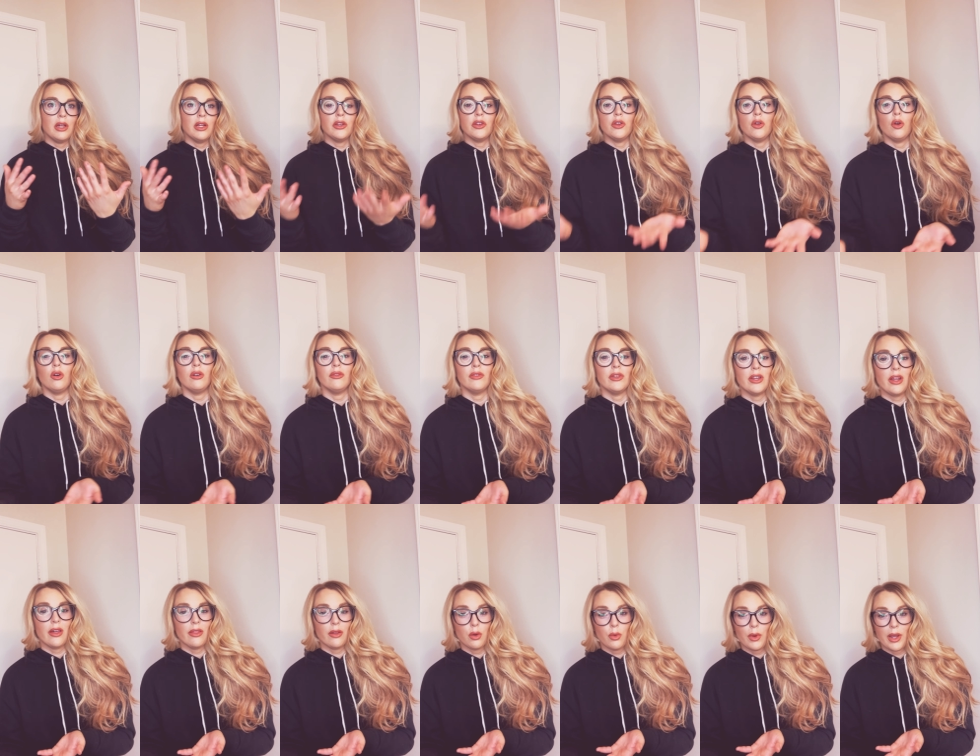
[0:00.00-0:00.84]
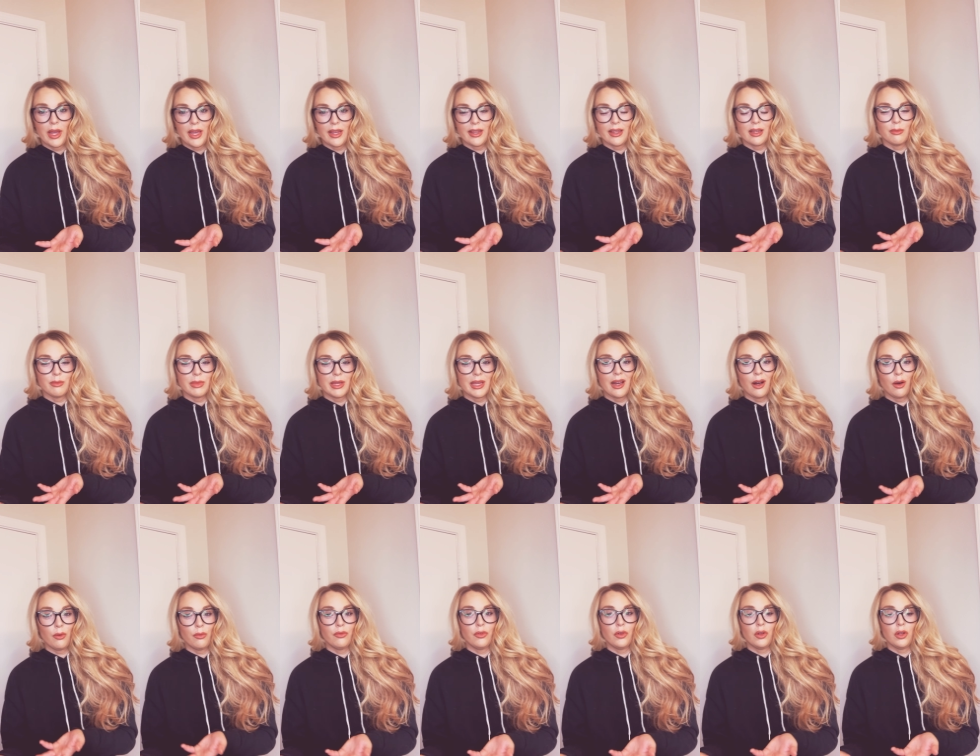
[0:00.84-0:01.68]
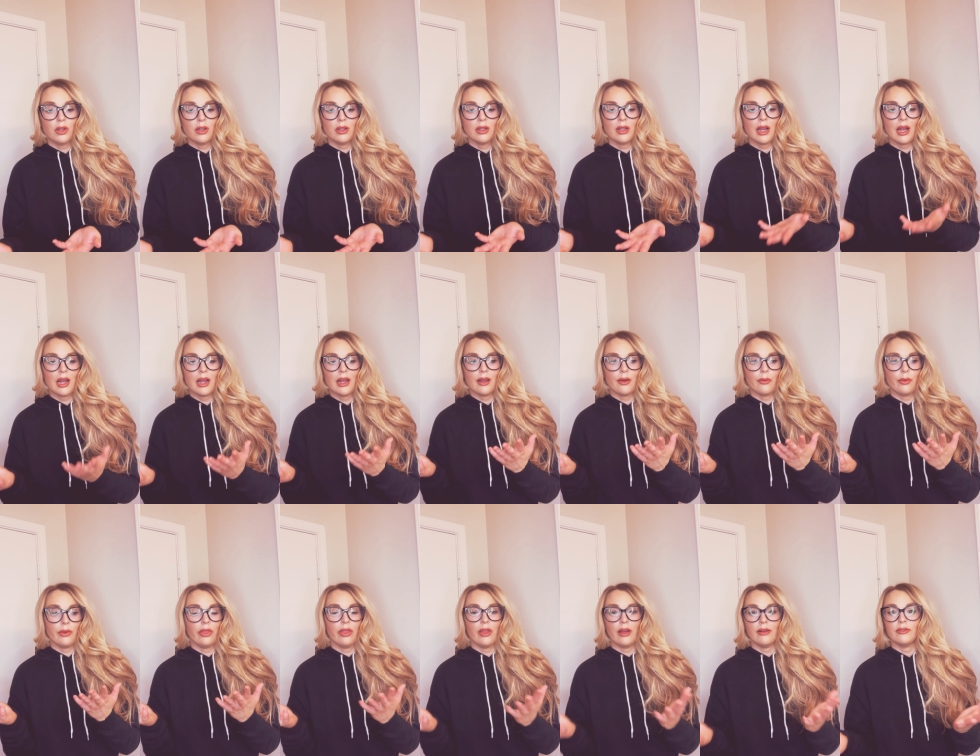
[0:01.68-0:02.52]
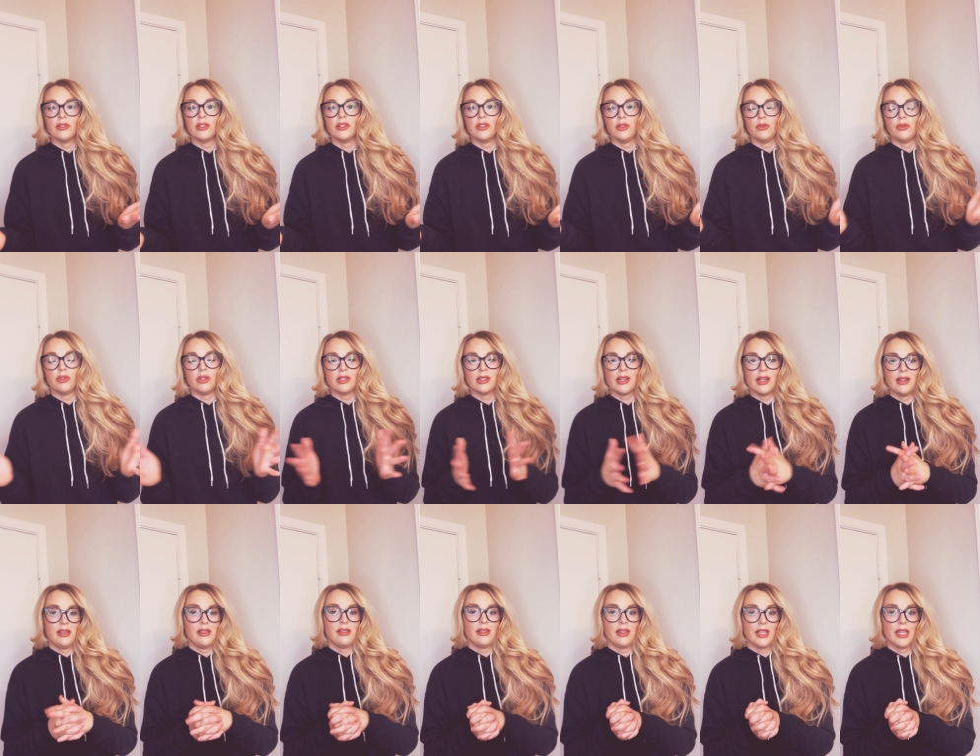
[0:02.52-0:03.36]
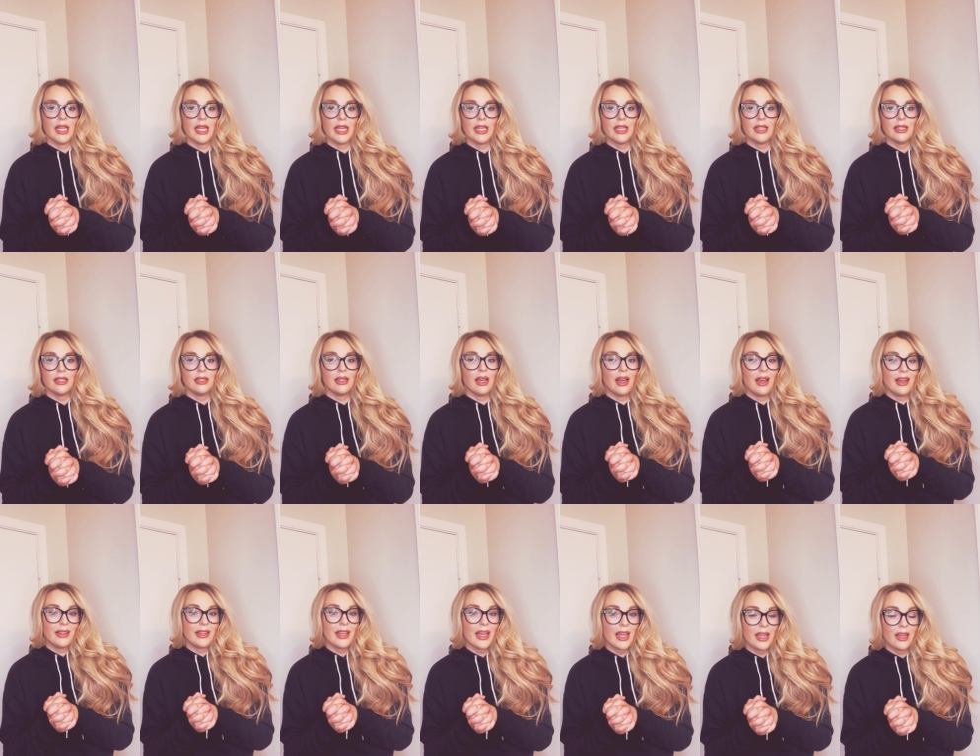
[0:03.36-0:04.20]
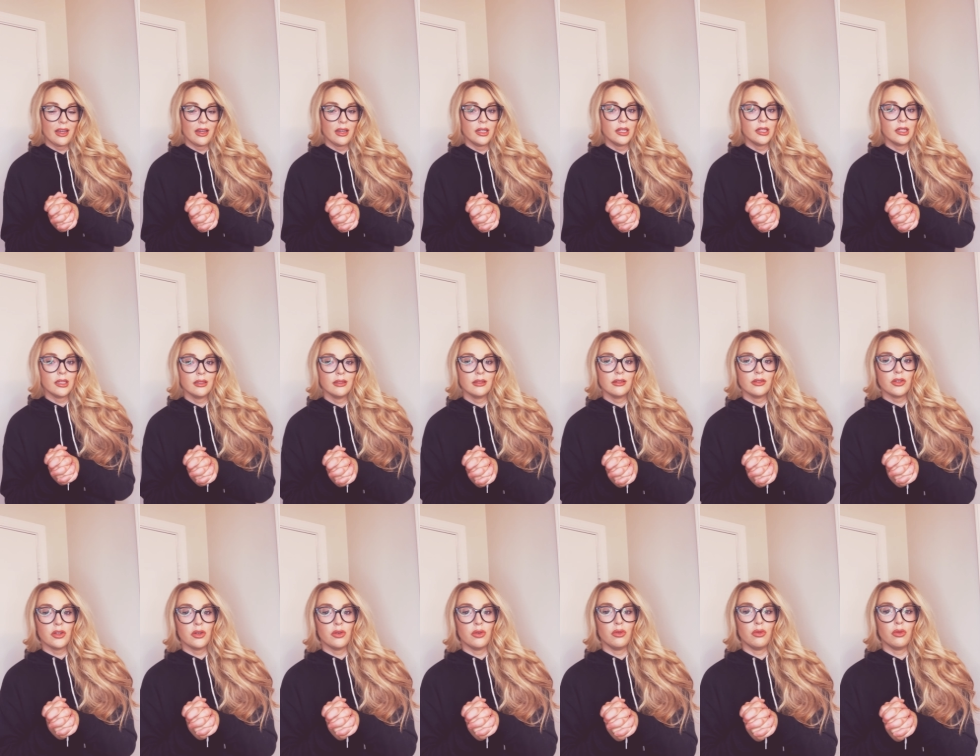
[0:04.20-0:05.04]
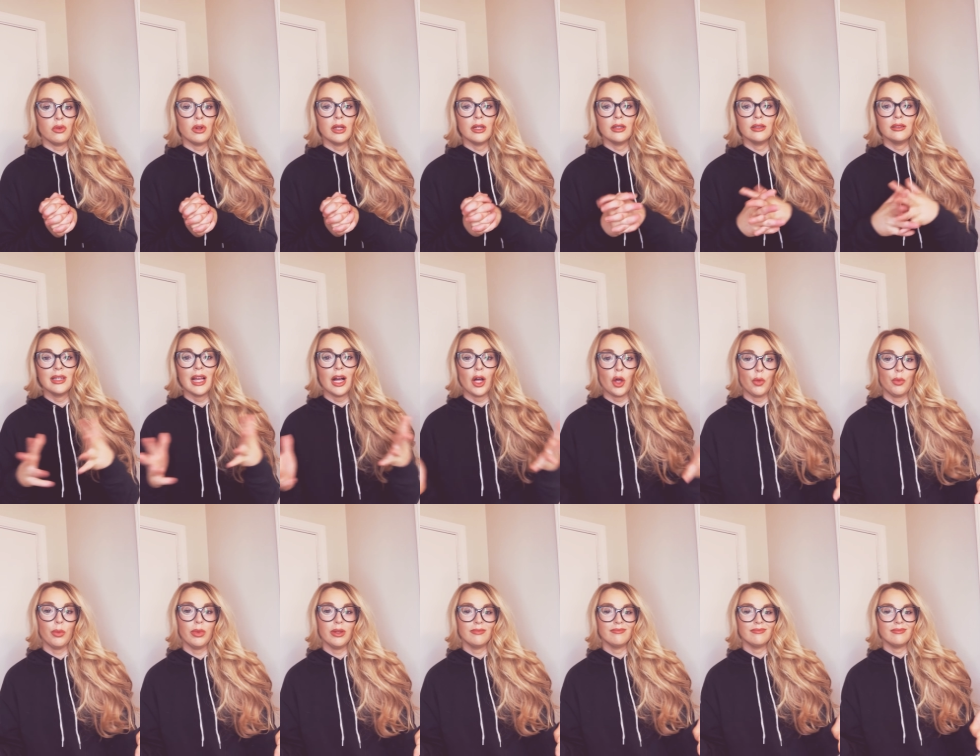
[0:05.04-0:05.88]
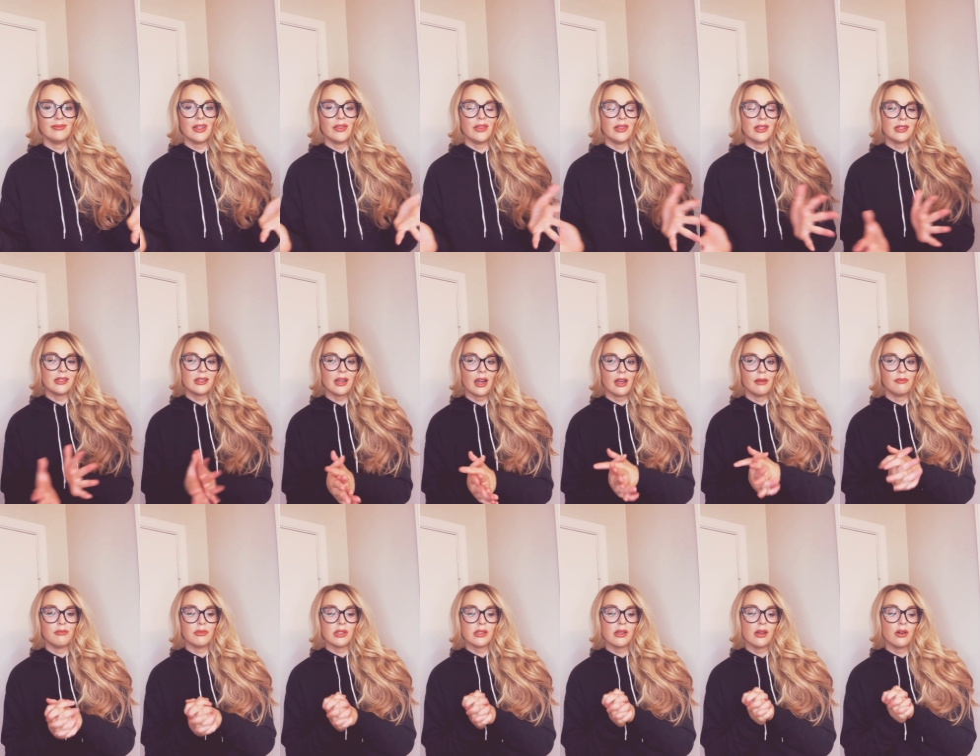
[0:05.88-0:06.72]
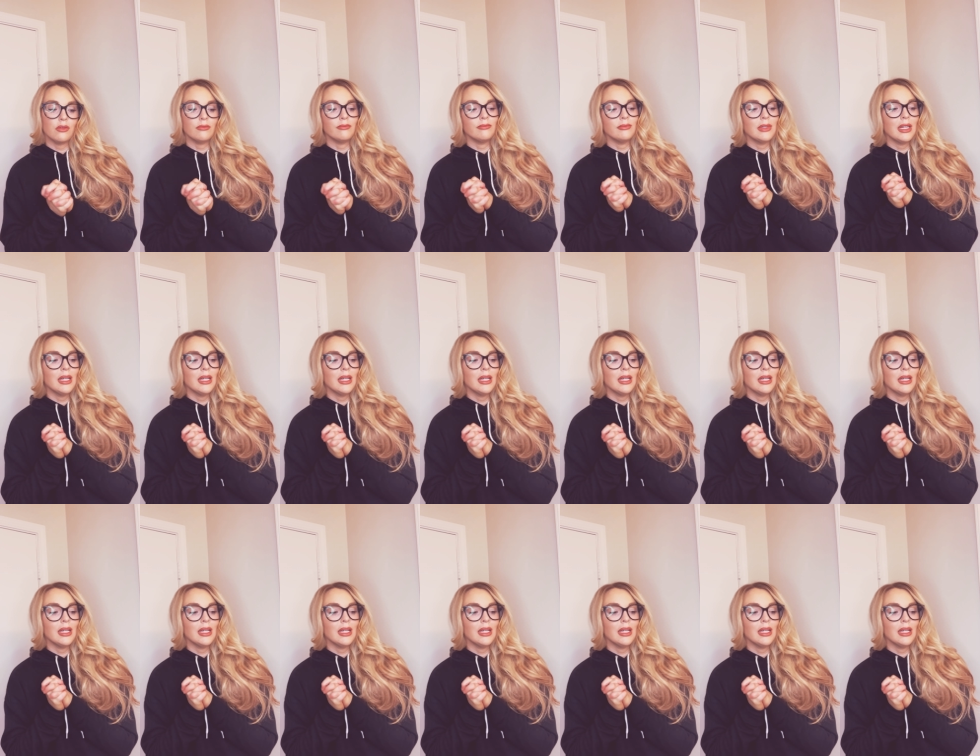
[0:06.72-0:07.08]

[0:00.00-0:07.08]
know of another way I can be helpful. I would love to do just anything I can to help in this time. So,